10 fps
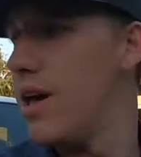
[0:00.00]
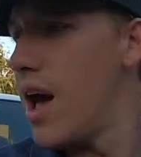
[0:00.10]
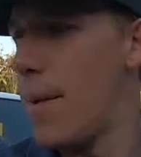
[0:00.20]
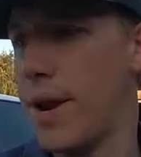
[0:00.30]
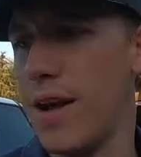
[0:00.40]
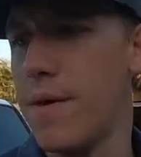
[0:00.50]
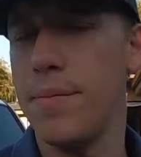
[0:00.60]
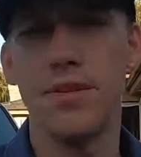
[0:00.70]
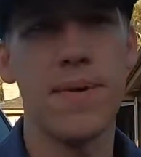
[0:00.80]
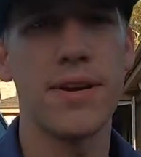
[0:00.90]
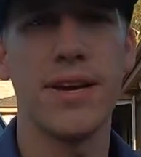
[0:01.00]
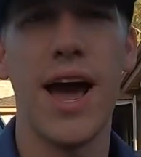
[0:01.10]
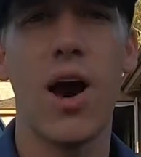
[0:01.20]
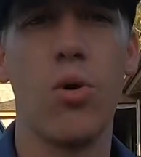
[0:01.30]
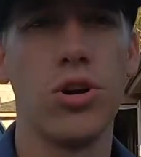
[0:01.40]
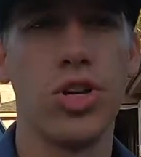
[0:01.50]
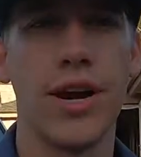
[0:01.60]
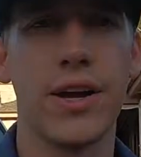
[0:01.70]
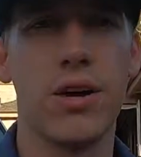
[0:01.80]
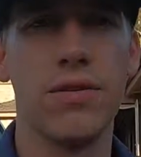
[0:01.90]
I maybe spent an hour
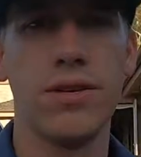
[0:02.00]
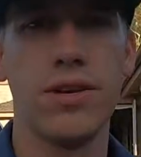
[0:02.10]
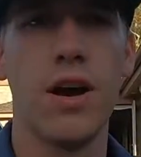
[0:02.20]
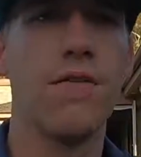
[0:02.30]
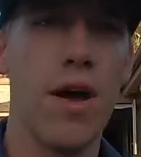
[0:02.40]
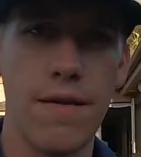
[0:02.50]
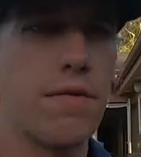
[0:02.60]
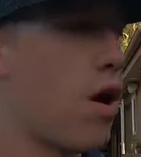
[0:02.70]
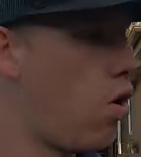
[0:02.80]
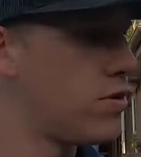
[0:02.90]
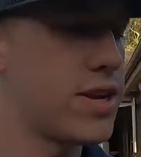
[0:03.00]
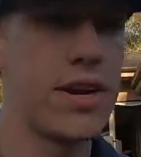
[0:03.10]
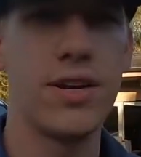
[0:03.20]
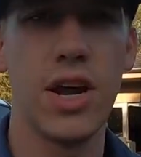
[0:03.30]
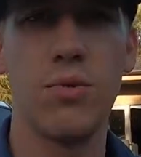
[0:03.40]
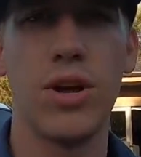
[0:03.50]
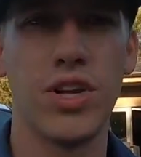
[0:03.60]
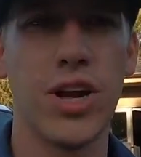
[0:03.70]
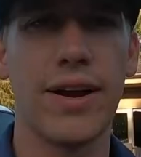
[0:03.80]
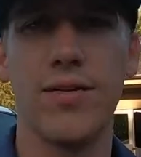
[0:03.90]
checking all this stuff. All said and done, when I
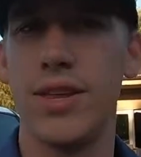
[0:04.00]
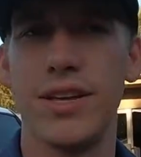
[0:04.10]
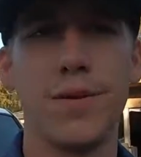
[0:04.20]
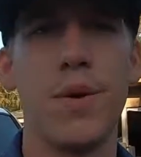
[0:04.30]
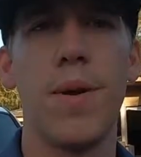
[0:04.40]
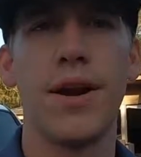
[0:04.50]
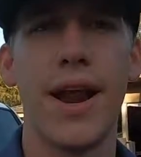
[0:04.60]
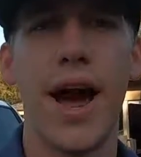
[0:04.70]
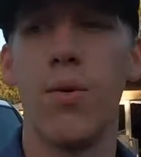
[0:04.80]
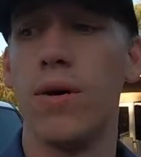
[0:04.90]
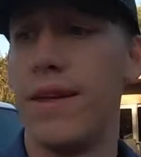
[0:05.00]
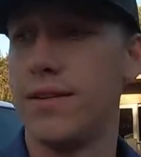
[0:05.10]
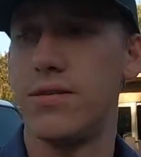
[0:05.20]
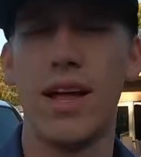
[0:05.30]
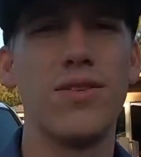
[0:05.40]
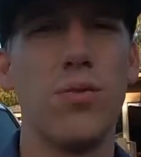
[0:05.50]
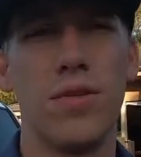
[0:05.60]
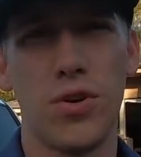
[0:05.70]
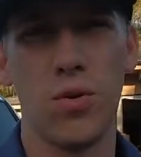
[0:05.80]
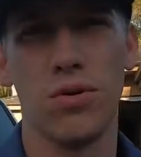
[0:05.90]
check everything, it's gonna be about an hour, and that's
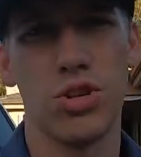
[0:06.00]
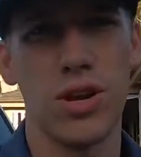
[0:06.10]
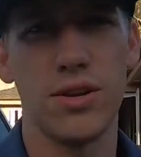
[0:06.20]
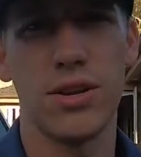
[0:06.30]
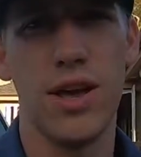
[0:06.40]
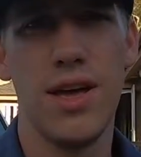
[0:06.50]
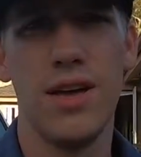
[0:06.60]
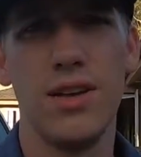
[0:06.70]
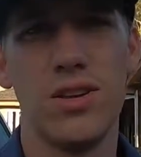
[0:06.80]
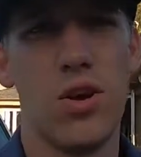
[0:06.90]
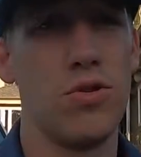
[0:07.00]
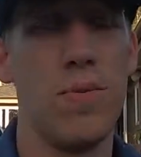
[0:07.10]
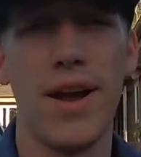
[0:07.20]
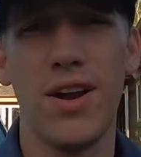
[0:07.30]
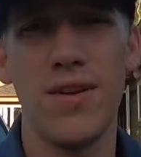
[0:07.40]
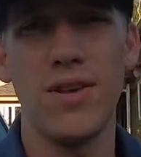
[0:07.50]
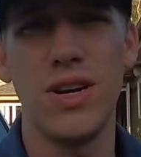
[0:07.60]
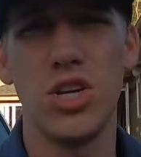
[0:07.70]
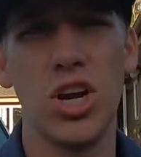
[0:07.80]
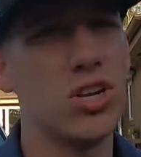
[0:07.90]
with an oil change. So you might not even
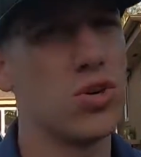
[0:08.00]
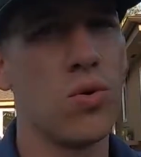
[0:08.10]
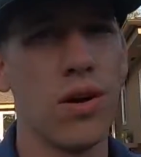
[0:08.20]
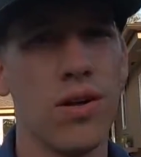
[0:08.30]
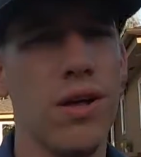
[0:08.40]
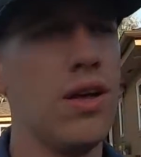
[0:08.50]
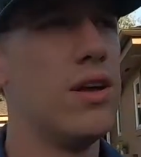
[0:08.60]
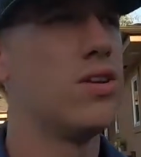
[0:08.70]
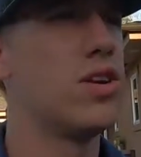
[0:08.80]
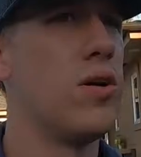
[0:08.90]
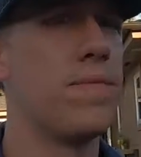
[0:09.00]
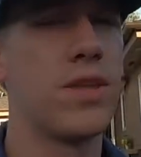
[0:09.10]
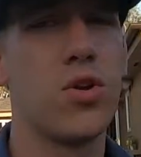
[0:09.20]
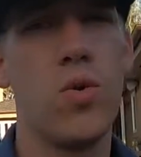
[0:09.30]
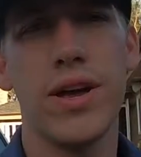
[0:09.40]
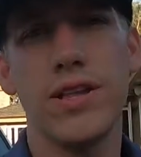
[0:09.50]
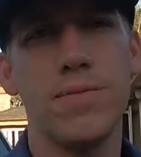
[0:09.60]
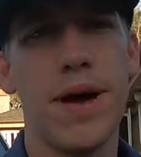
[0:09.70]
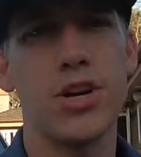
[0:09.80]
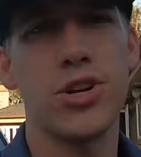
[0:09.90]
need to change your oil. So quick
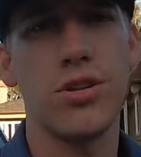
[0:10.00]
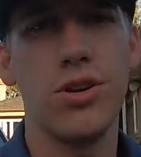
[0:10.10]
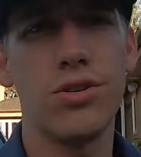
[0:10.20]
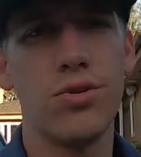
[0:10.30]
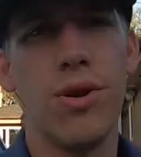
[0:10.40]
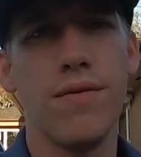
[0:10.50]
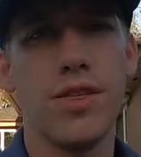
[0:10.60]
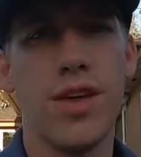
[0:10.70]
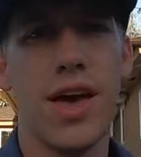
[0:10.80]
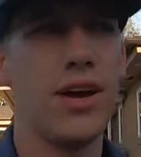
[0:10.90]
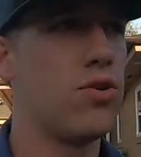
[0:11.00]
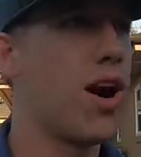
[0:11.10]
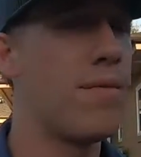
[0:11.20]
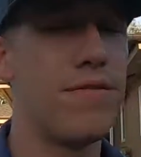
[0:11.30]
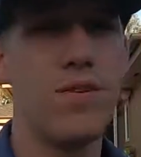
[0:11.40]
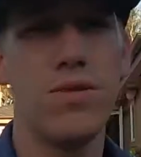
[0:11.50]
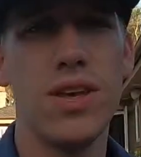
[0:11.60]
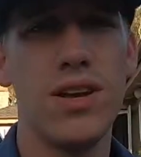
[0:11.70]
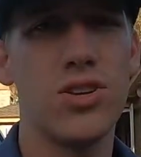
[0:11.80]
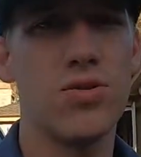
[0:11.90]
inspection, look through everything, grab a few
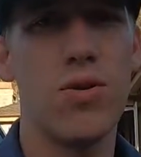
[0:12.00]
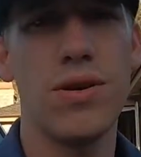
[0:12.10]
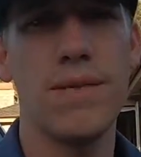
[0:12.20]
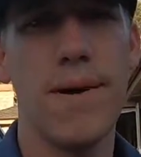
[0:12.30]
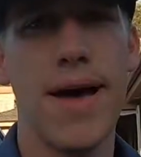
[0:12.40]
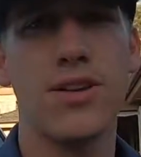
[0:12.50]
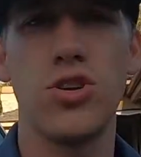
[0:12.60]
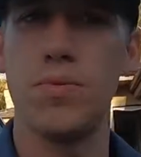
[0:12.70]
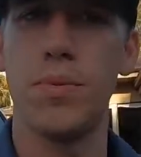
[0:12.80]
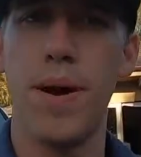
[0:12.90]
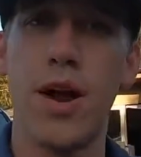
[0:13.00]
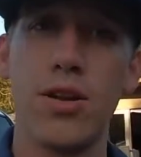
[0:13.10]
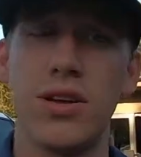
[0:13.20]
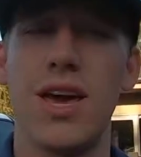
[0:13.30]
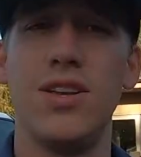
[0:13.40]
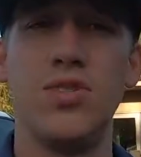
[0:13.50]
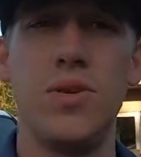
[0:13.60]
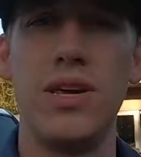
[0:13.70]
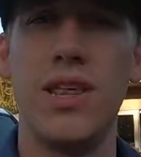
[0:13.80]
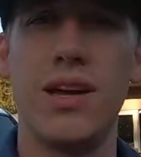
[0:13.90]
things, throw it in the back so you're prepared in case you
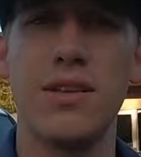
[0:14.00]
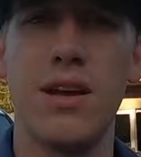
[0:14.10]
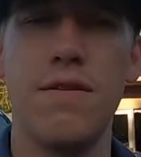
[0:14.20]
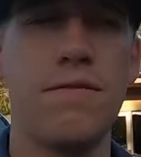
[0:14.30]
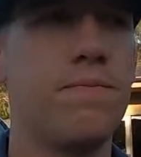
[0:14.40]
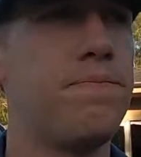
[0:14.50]
need that stuff.